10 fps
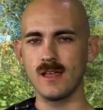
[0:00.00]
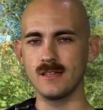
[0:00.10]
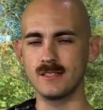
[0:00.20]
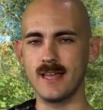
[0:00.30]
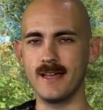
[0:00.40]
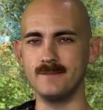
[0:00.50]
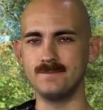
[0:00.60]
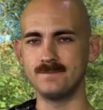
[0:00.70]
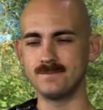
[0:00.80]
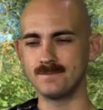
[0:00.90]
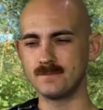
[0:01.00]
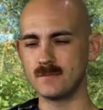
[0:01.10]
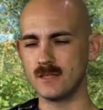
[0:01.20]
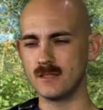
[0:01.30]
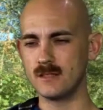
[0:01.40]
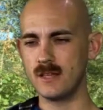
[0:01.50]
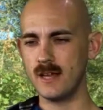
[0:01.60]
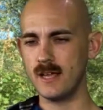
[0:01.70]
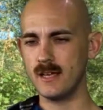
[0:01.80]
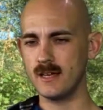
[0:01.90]
is that
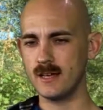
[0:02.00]
today,